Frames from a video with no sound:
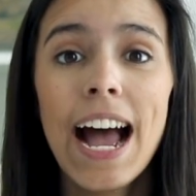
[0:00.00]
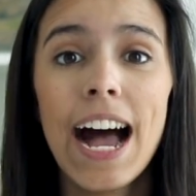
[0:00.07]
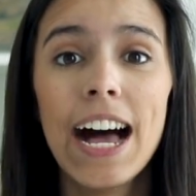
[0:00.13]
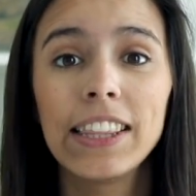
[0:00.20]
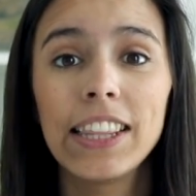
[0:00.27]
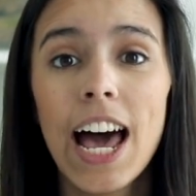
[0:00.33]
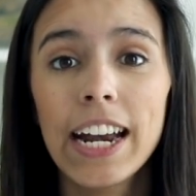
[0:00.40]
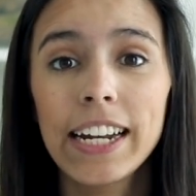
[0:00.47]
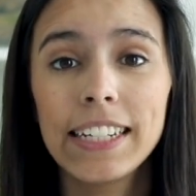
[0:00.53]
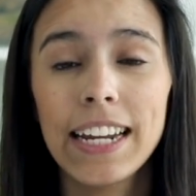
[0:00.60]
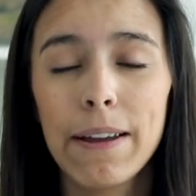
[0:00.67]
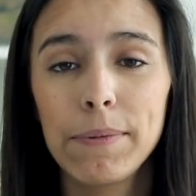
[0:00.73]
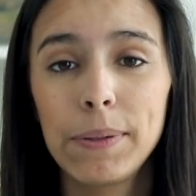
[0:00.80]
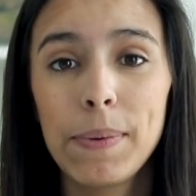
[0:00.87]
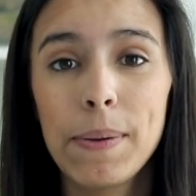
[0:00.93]
A lot of
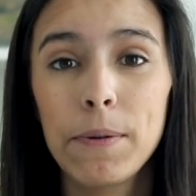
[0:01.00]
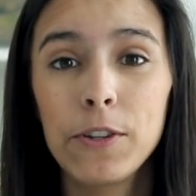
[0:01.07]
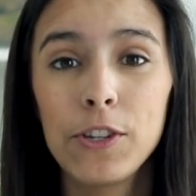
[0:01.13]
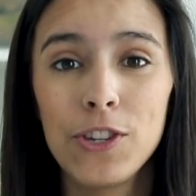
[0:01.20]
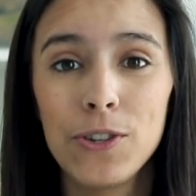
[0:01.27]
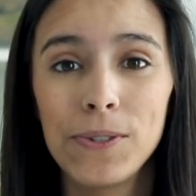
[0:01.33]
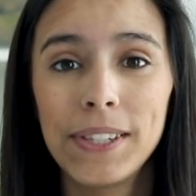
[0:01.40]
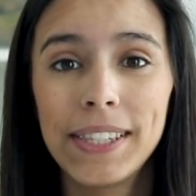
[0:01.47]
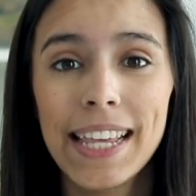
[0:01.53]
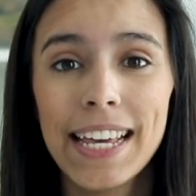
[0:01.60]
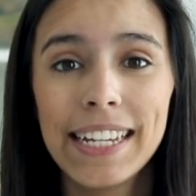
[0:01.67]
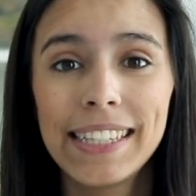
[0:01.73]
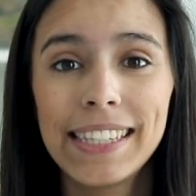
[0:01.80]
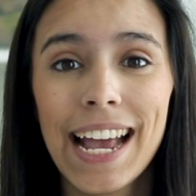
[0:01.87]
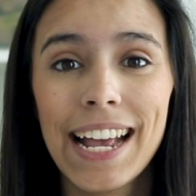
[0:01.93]
times people use
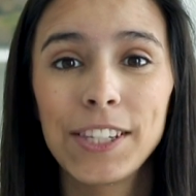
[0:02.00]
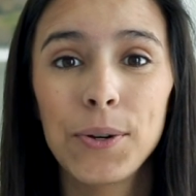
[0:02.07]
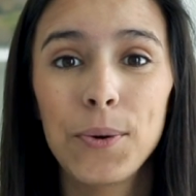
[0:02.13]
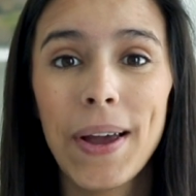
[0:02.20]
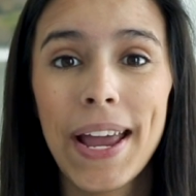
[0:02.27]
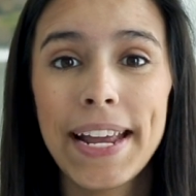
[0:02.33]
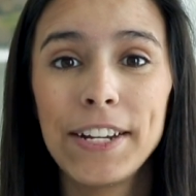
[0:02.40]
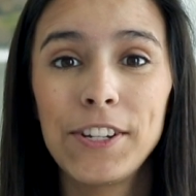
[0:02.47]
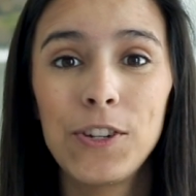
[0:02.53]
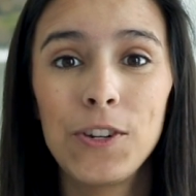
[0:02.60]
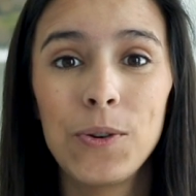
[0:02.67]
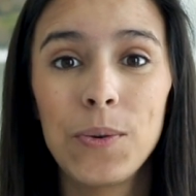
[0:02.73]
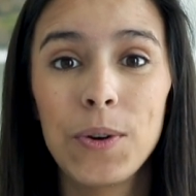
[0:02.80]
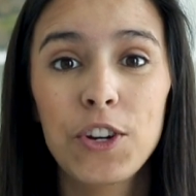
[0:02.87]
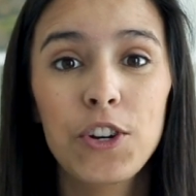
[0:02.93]
this as a way
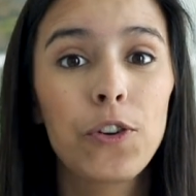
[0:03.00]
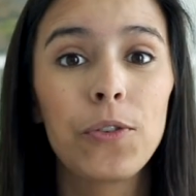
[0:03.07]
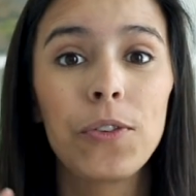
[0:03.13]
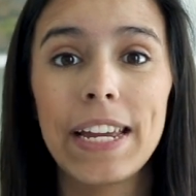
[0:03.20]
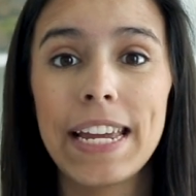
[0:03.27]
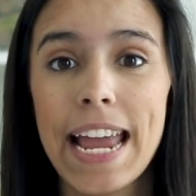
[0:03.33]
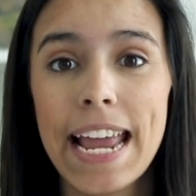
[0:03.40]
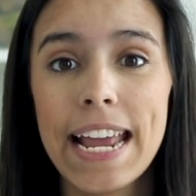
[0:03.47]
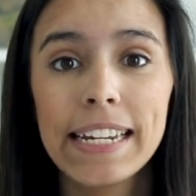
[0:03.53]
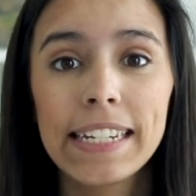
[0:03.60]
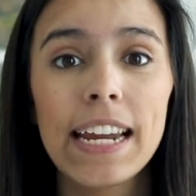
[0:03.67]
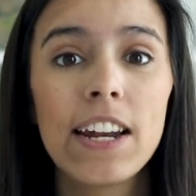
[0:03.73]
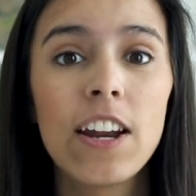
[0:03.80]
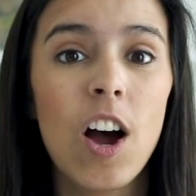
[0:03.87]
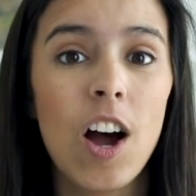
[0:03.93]
to create
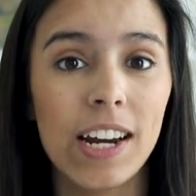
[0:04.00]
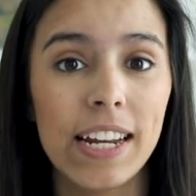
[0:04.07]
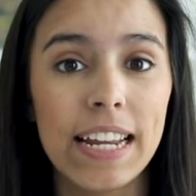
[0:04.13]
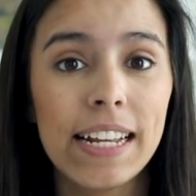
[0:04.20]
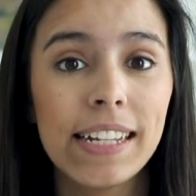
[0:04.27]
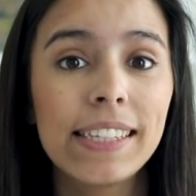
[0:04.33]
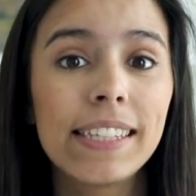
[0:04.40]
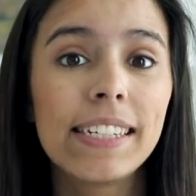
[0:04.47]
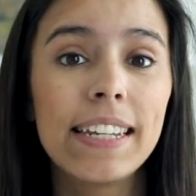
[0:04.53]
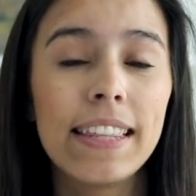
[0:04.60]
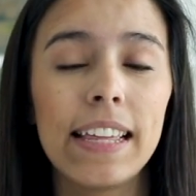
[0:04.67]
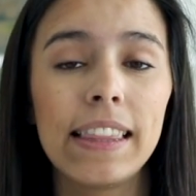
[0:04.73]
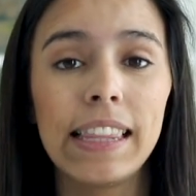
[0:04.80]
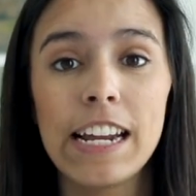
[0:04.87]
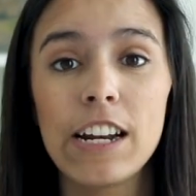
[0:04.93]
an audience to
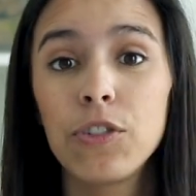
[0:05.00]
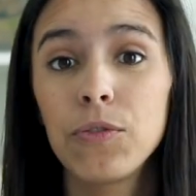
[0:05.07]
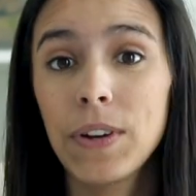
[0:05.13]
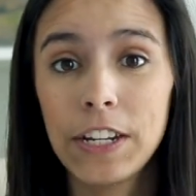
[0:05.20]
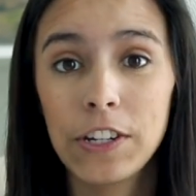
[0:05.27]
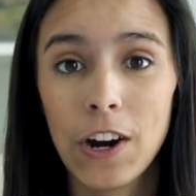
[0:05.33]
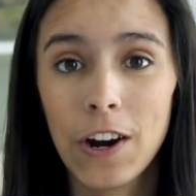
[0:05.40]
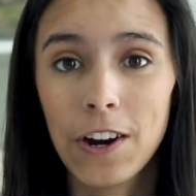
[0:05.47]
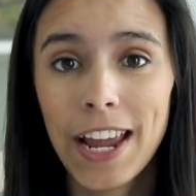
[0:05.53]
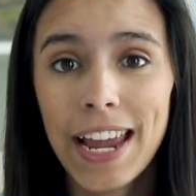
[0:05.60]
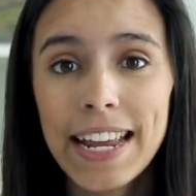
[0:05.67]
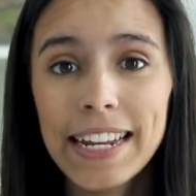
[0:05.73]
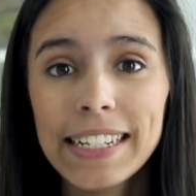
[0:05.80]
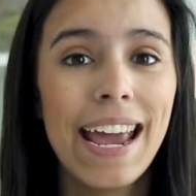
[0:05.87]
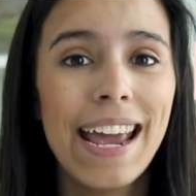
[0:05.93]
then later
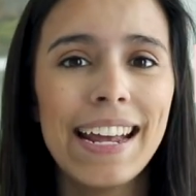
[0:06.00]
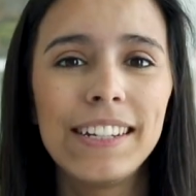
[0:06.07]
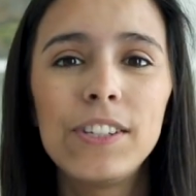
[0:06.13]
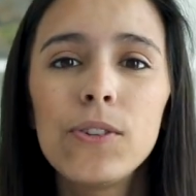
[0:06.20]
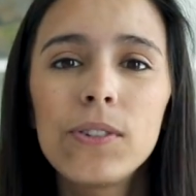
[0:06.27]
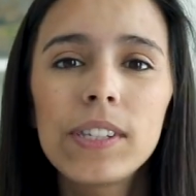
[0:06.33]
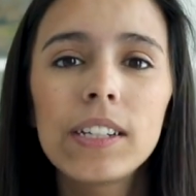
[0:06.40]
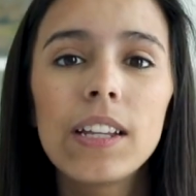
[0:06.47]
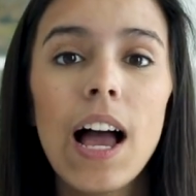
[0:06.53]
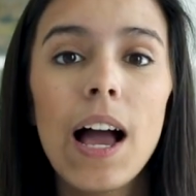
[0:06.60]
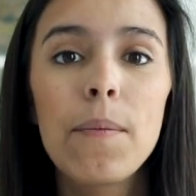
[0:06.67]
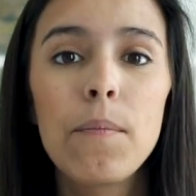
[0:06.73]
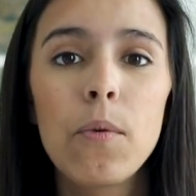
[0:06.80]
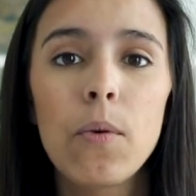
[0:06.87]
retarget. It's used a lot